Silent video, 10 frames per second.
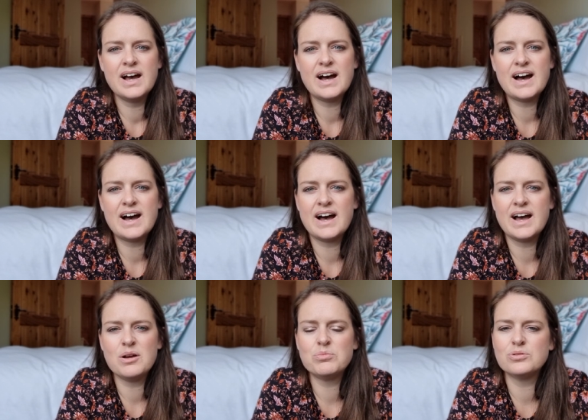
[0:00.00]

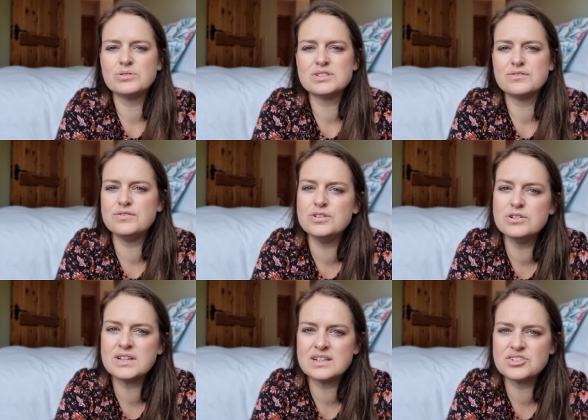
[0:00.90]
I brought a
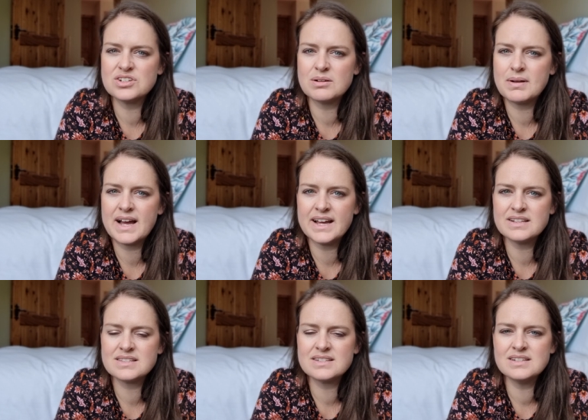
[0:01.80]
few kitchen
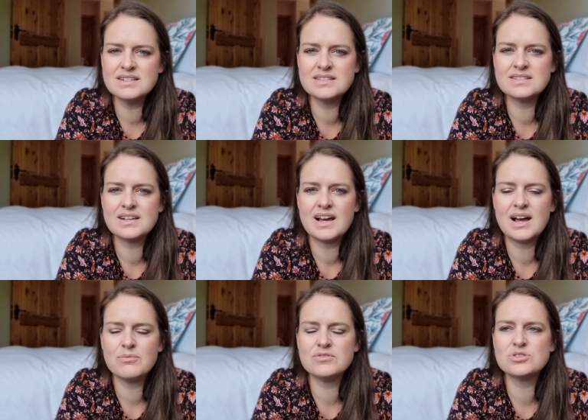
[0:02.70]
appliances
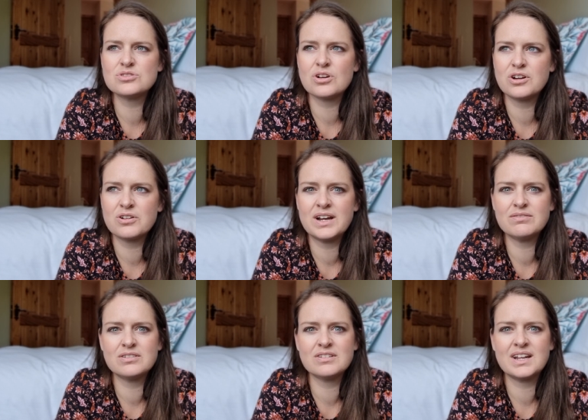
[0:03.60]
I'm so
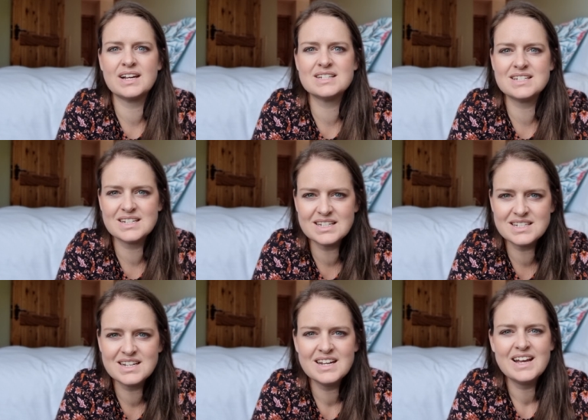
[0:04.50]
grateful that I
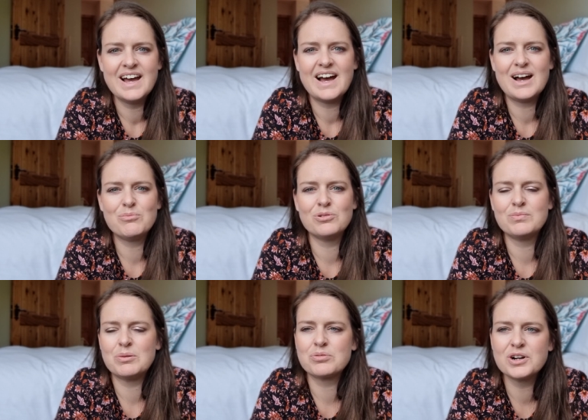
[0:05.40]
did I brought
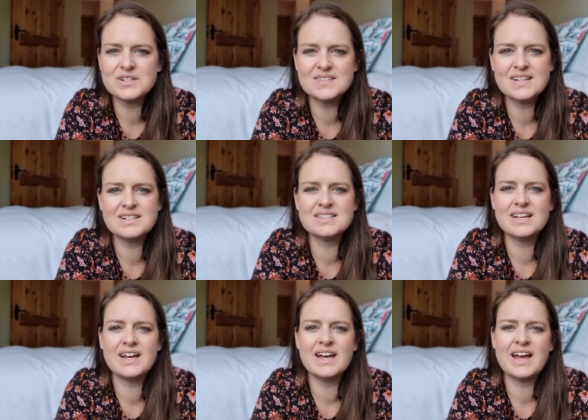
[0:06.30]
my
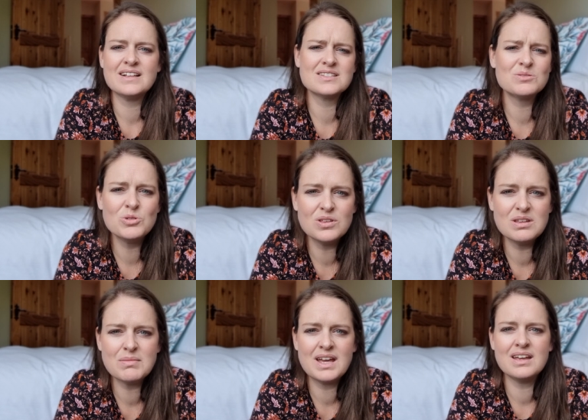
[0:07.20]
processor and
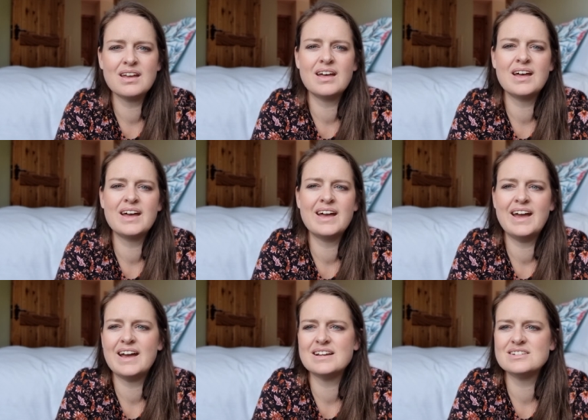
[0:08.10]
smoothie maker
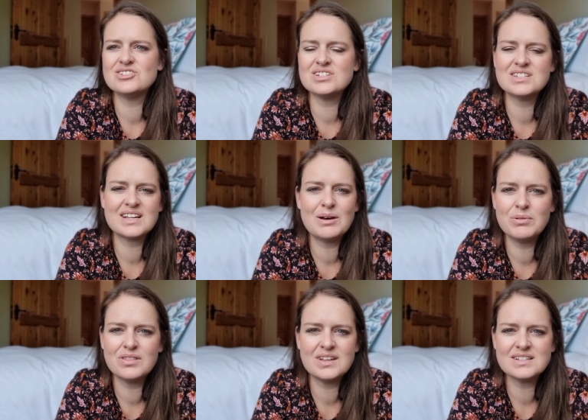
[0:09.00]
and just a
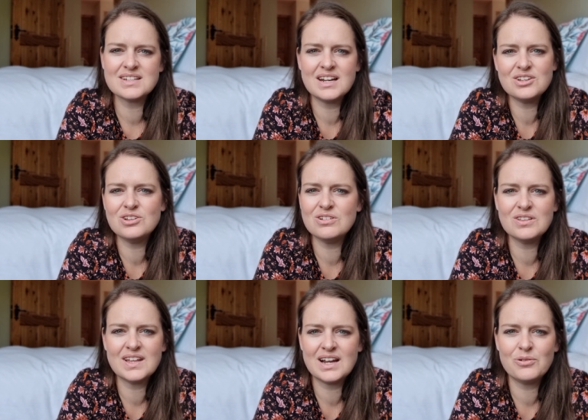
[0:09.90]
couple of things that I knew
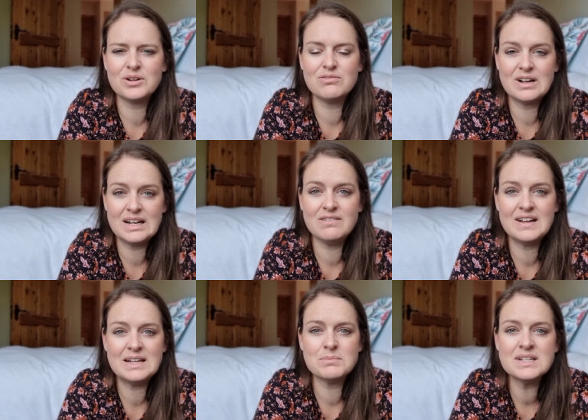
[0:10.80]
that I would really,
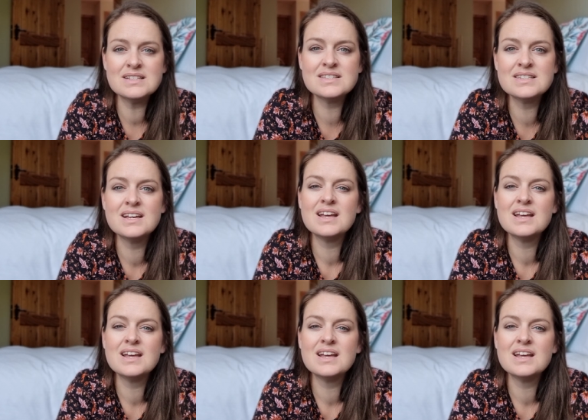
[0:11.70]
really miss.